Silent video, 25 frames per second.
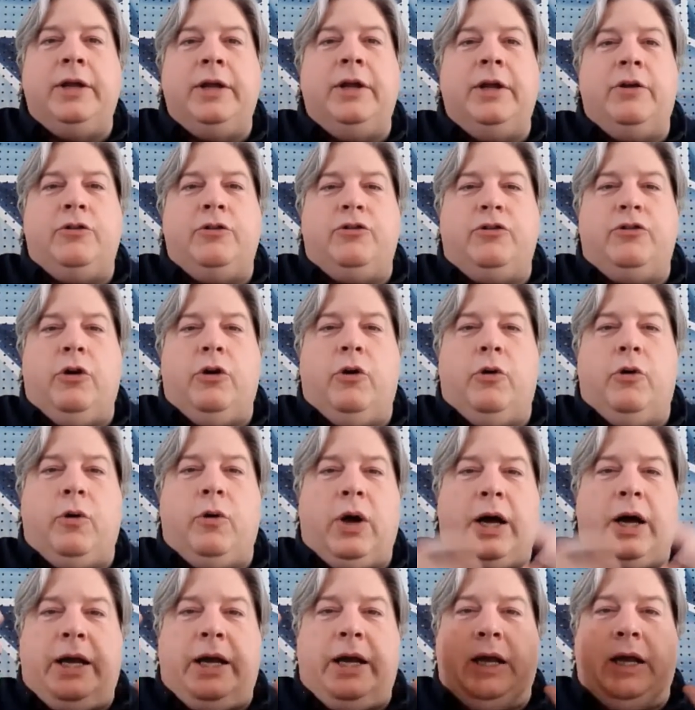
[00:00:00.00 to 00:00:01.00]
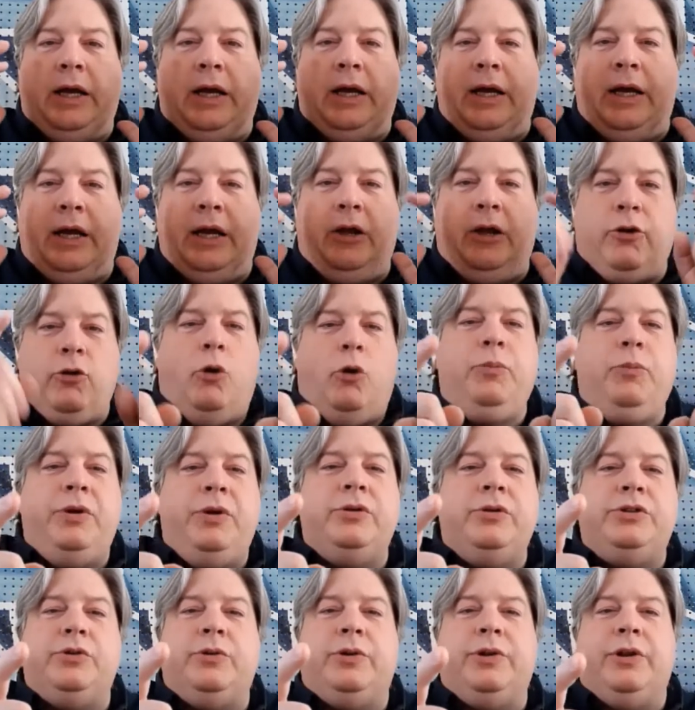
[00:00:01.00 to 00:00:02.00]
So I hope you
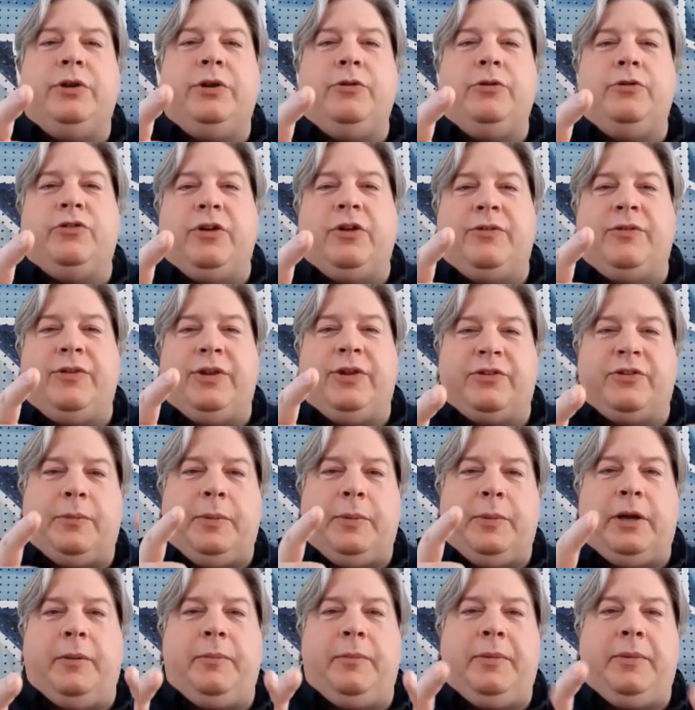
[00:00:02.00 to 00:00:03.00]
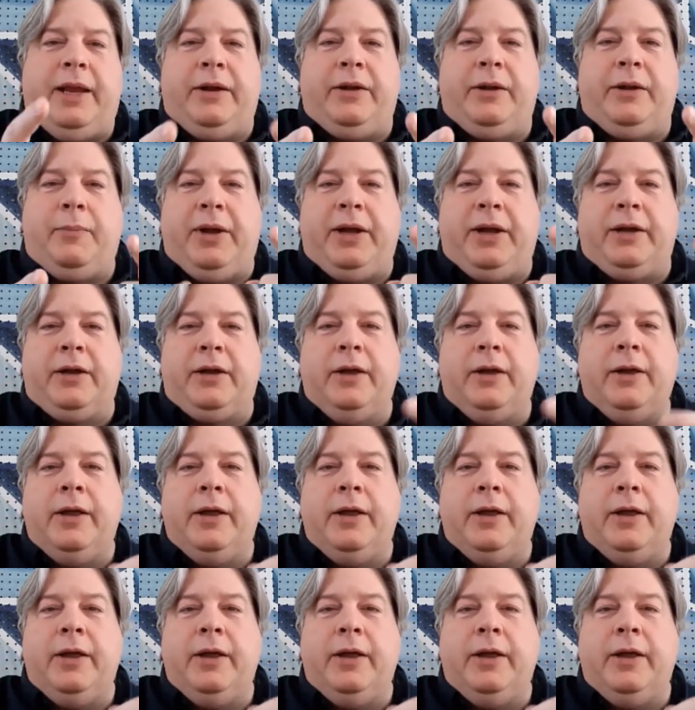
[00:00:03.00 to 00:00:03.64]
enjoy the new stuff that's going to be coming down the pike.